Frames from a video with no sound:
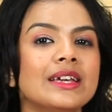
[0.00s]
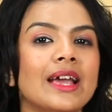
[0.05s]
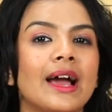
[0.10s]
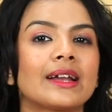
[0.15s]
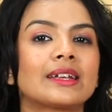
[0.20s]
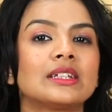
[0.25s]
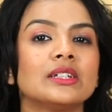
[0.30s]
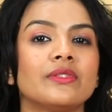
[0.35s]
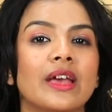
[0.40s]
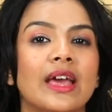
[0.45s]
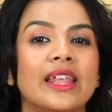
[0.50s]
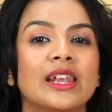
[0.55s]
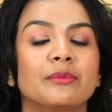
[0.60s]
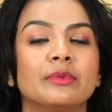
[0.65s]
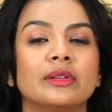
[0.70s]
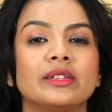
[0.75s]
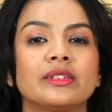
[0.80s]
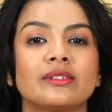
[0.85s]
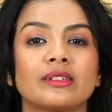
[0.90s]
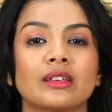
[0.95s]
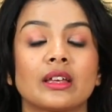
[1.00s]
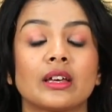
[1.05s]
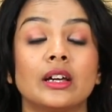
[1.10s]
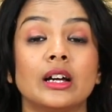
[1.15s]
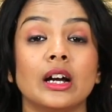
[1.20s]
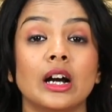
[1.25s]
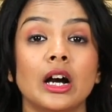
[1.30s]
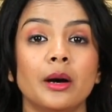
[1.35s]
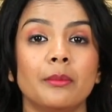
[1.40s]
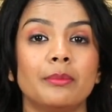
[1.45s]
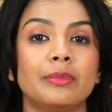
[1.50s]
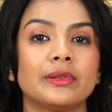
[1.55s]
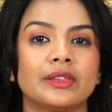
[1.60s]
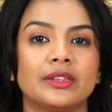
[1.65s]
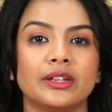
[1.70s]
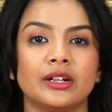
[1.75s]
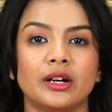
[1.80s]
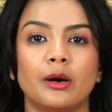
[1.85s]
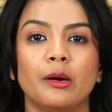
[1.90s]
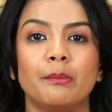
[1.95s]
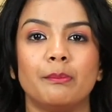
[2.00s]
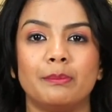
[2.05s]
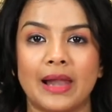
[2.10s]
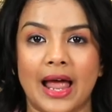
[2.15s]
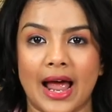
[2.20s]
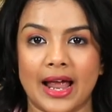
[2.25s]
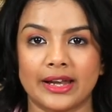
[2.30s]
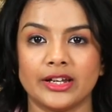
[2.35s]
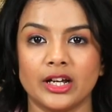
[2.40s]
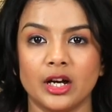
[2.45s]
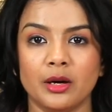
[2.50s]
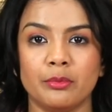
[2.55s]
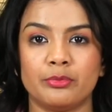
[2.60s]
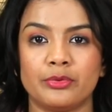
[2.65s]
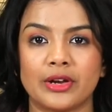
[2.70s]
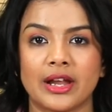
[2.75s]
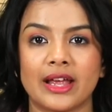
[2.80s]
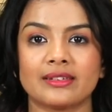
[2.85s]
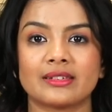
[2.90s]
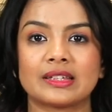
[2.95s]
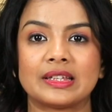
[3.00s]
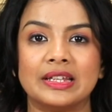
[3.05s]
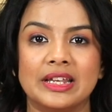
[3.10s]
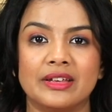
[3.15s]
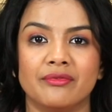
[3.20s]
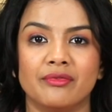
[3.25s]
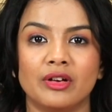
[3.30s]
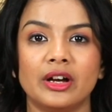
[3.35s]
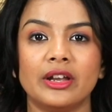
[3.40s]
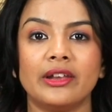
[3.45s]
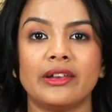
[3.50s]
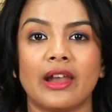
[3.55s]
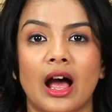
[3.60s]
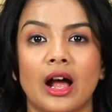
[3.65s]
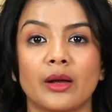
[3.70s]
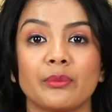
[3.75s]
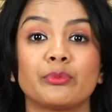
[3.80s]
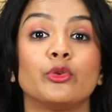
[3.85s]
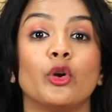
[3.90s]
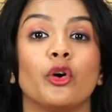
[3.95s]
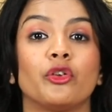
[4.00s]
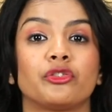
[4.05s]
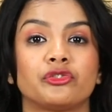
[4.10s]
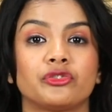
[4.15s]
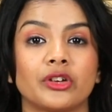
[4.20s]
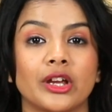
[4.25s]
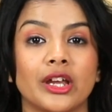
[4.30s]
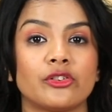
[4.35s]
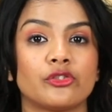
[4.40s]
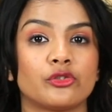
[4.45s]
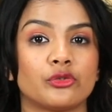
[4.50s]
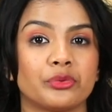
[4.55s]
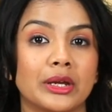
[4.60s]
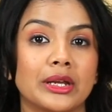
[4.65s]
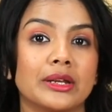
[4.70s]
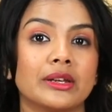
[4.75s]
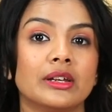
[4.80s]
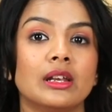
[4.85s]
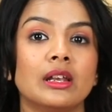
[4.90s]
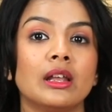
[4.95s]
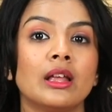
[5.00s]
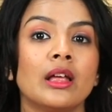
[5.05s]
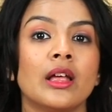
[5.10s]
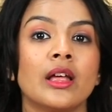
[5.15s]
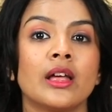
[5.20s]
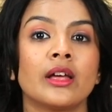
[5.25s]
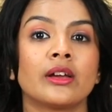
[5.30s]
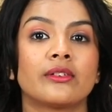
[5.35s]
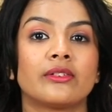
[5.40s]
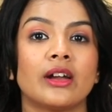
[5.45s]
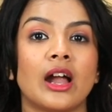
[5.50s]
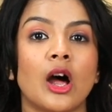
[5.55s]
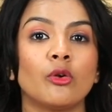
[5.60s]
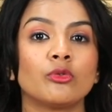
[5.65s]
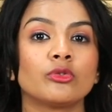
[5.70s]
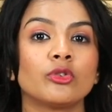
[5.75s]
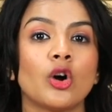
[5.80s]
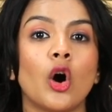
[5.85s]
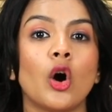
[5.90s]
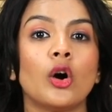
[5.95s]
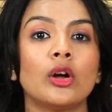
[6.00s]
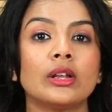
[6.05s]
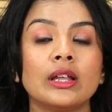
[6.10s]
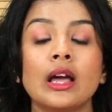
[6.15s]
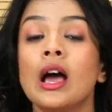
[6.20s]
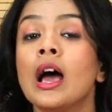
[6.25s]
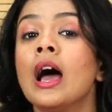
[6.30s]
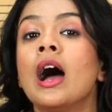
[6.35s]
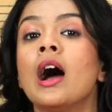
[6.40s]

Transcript: active elements curb the bladder, breast, liver, lung, prostate, renal, crown gall,